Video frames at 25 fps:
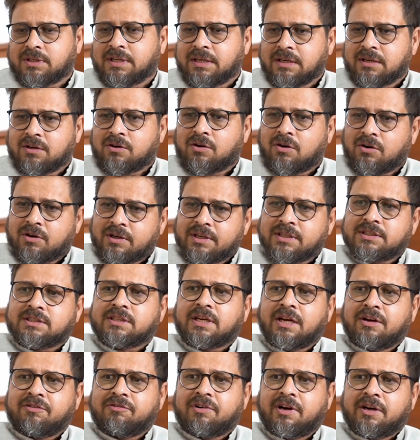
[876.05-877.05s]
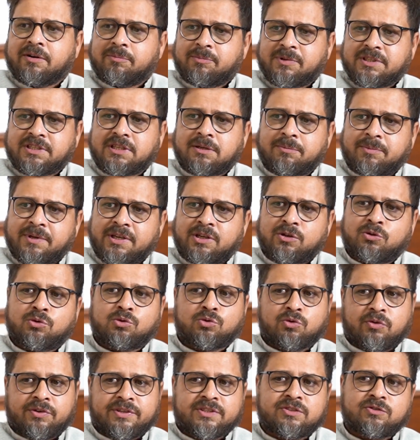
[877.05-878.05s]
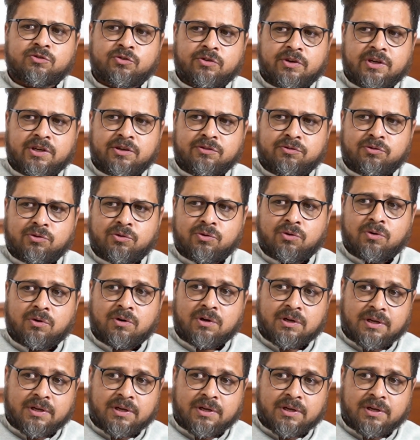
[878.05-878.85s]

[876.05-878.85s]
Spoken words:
think Congress can fight BJP in 2024?